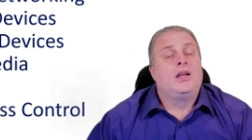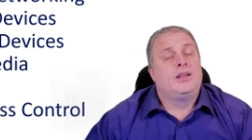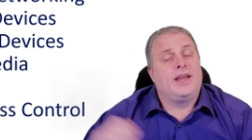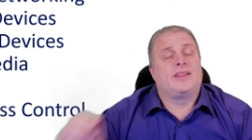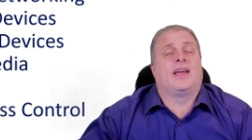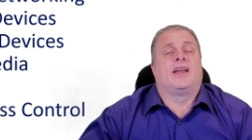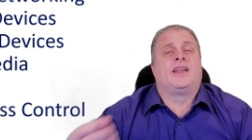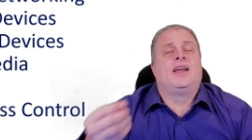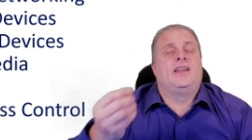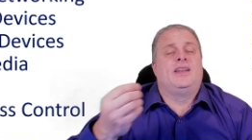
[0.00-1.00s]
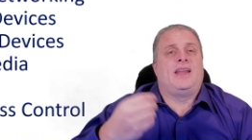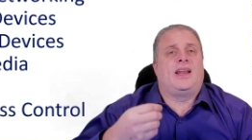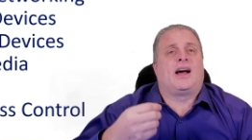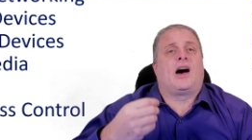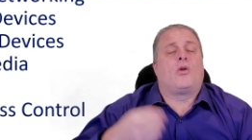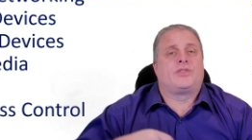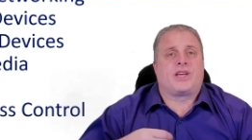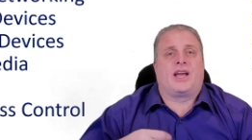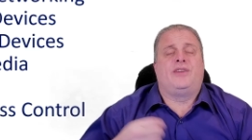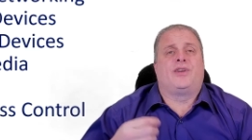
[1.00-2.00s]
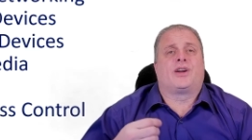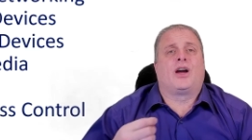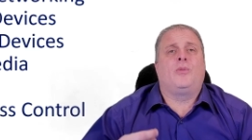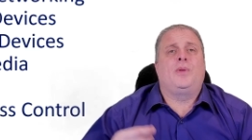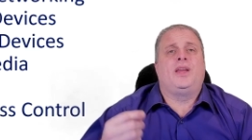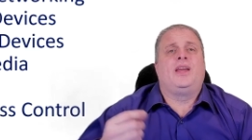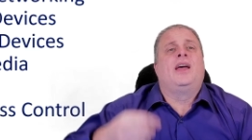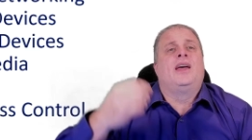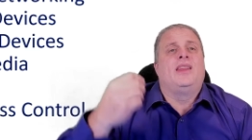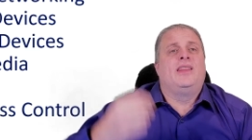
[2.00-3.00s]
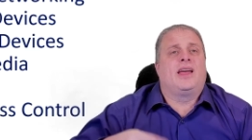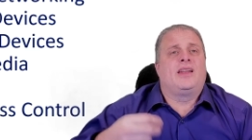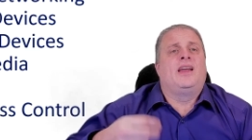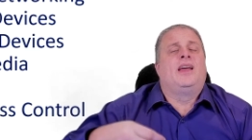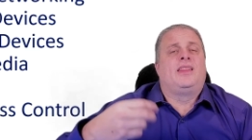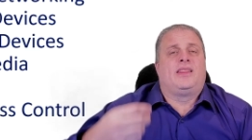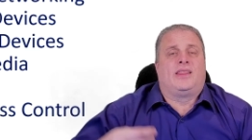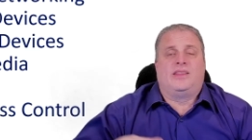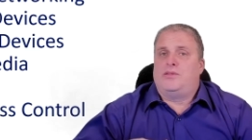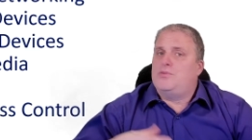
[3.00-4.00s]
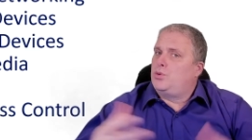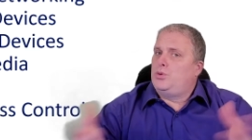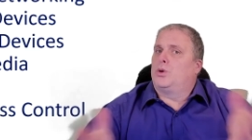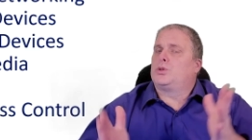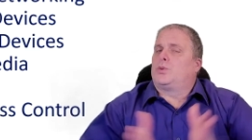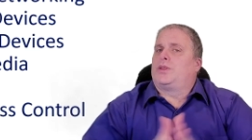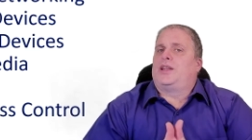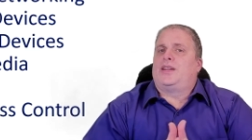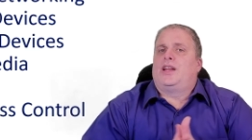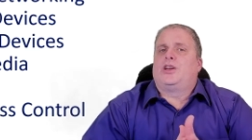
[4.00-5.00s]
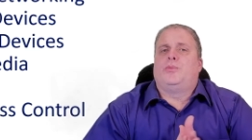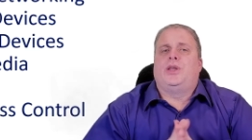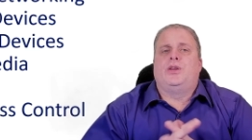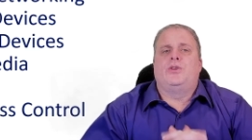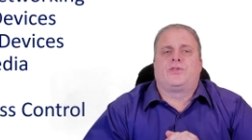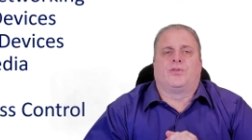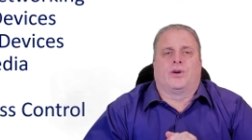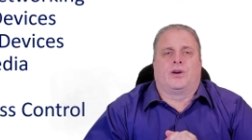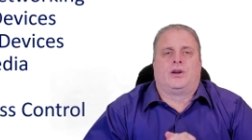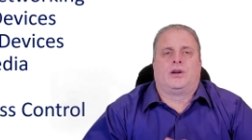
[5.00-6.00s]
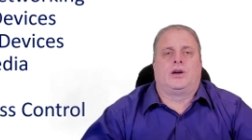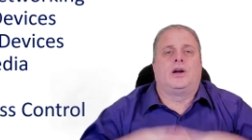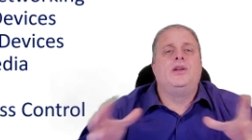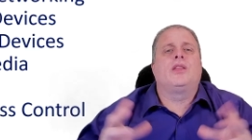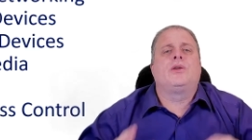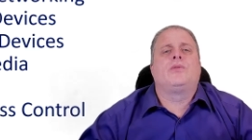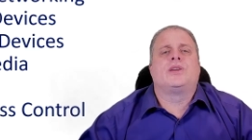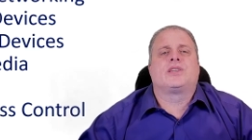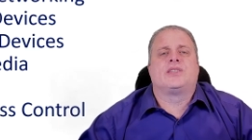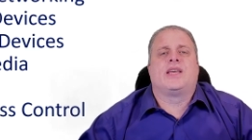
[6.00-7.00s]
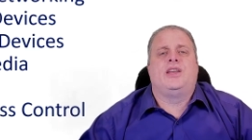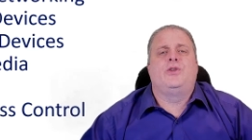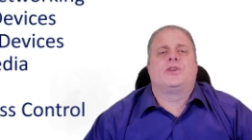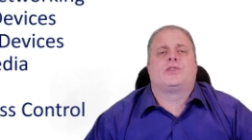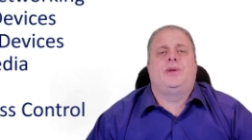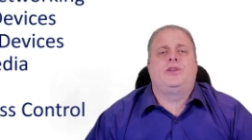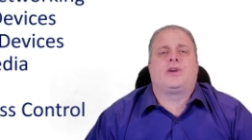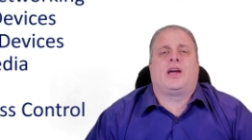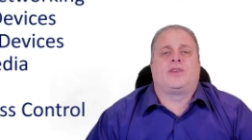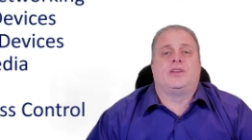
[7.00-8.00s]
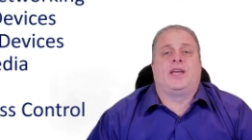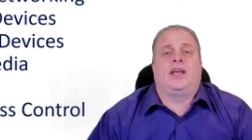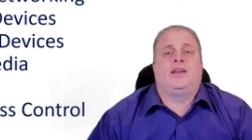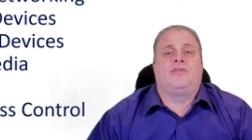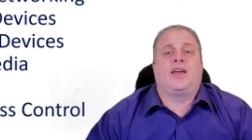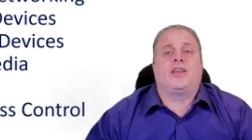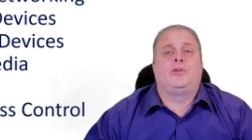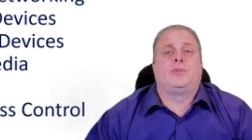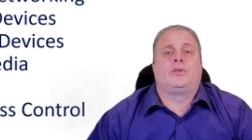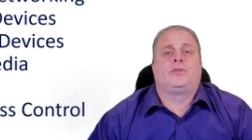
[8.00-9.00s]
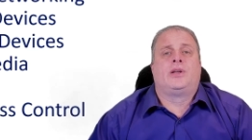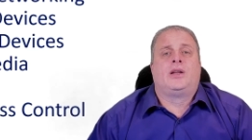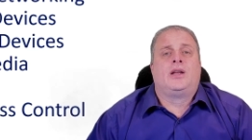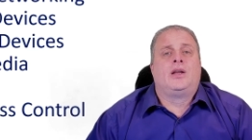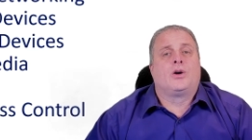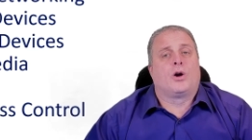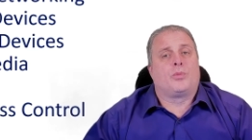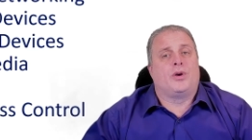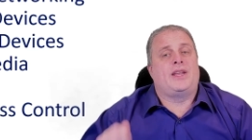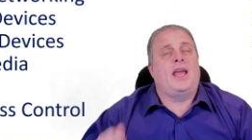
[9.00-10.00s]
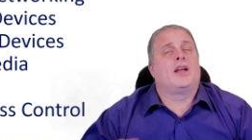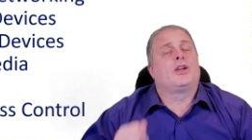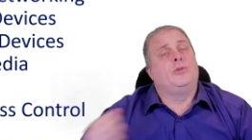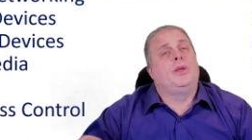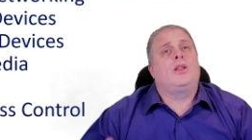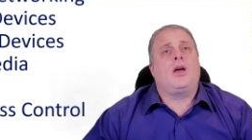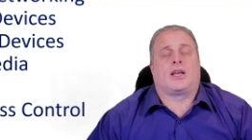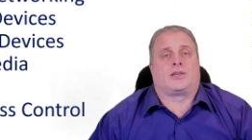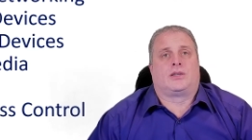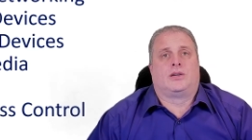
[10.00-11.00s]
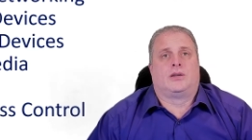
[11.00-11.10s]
Take that data outside of your company, then who knows what that data could be used for. Another risk is that a USB drive containing valuable corporate data could be lost.